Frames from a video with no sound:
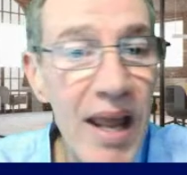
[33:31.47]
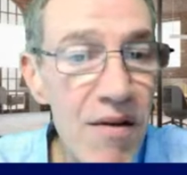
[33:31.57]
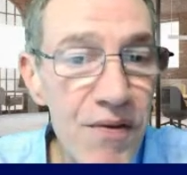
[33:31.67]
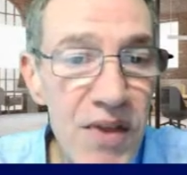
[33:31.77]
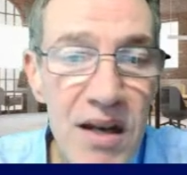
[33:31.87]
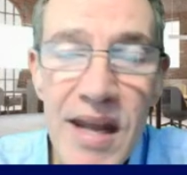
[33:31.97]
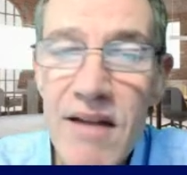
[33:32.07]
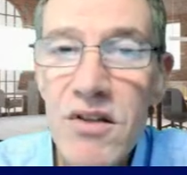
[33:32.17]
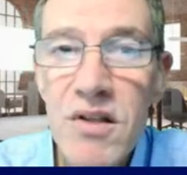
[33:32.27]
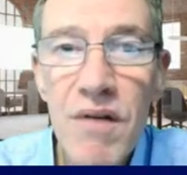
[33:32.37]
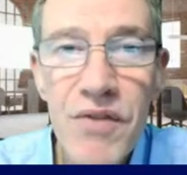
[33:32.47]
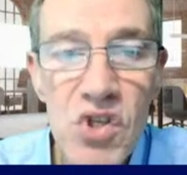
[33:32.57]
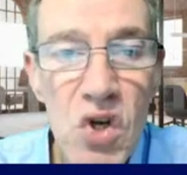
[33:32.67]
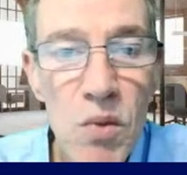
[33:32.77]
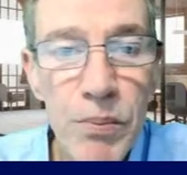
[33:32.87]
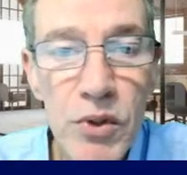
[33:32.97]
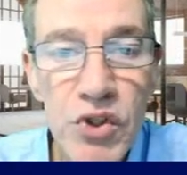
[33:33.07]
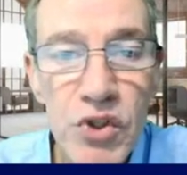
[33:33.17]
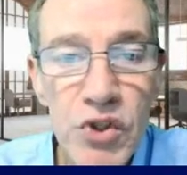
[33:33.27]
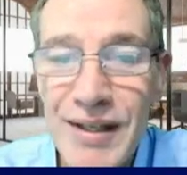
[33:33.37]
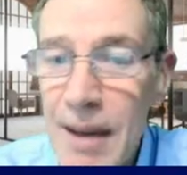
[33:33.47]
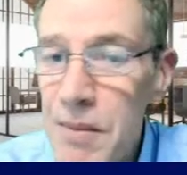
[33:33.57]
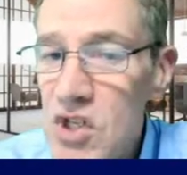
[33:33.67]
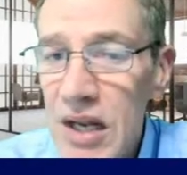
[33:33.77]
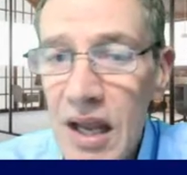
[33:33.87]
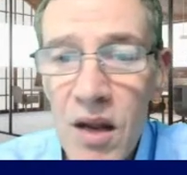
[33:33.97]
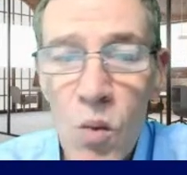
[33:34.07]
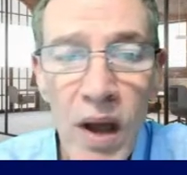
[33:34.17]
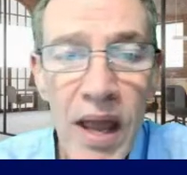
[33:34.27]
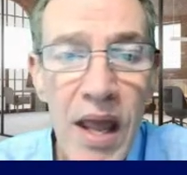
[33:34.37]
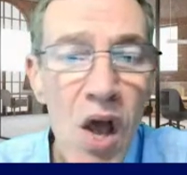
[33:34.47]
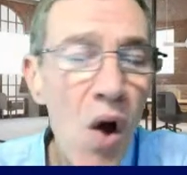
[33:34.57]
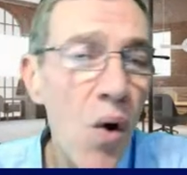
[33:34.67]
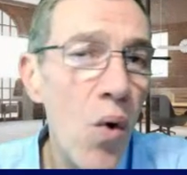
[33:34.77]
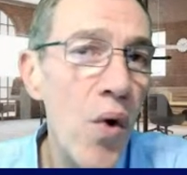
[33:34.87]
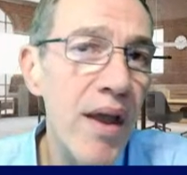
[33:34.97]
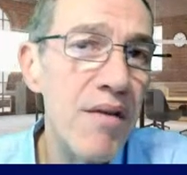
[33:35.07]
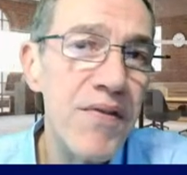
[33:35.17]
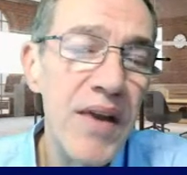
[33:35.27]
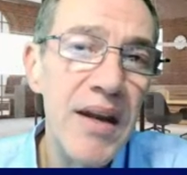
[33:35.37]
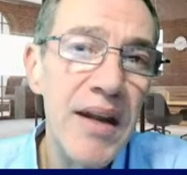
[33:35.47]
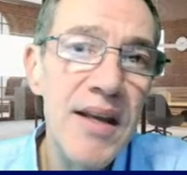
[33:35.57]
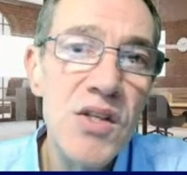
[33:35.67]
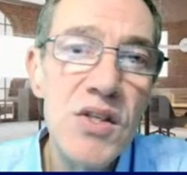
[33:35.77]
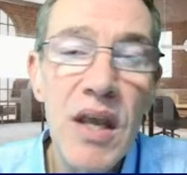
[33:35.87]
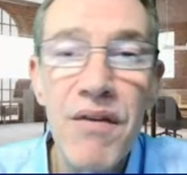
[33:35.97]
If the integrity of the samples are damaged in any way, or if it is